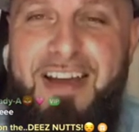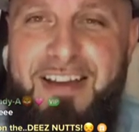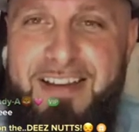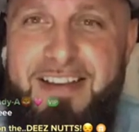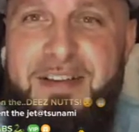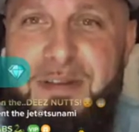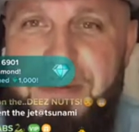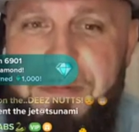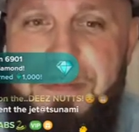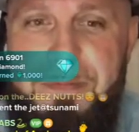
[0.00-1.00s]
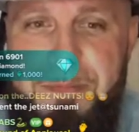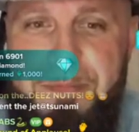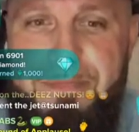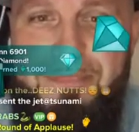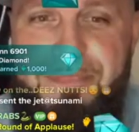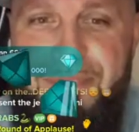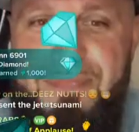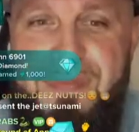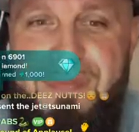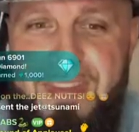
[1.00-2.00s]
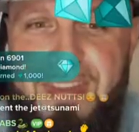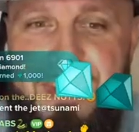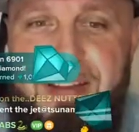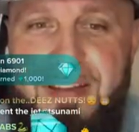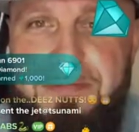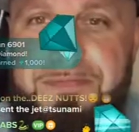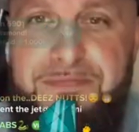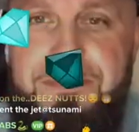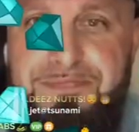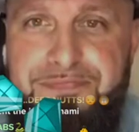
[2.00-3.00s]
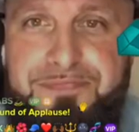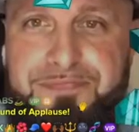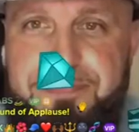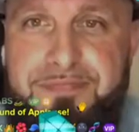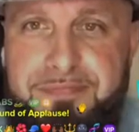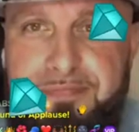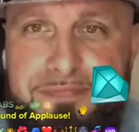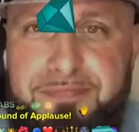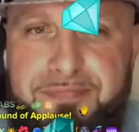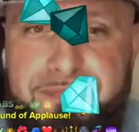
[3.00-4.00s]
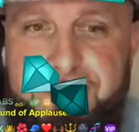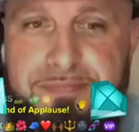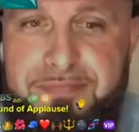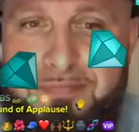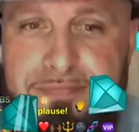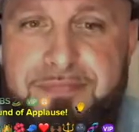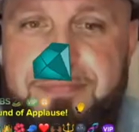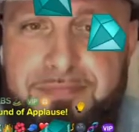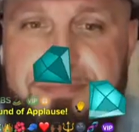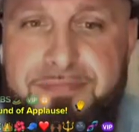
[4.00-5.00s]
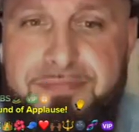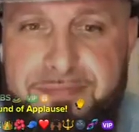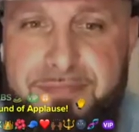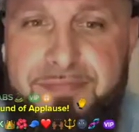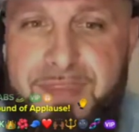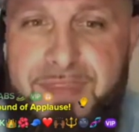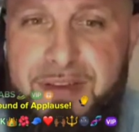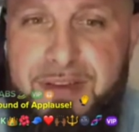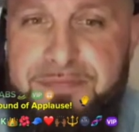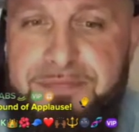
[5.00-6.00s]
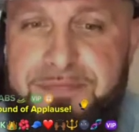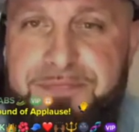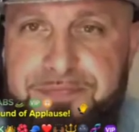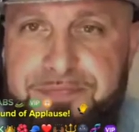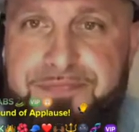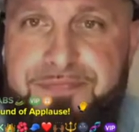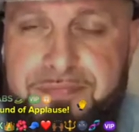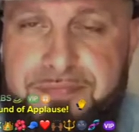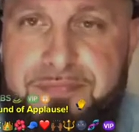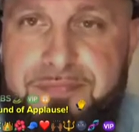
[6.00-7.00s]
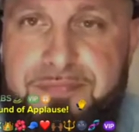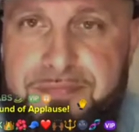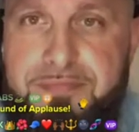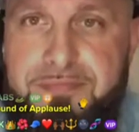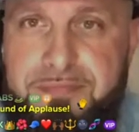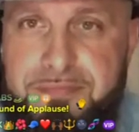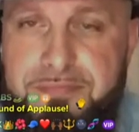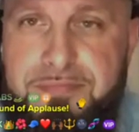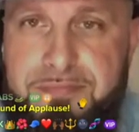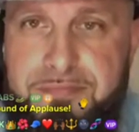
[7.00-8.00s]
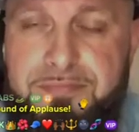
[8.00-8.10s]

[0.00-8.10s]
it's basically a group of people who all support me. My family, my friends, you know what I mean, fans, supporters.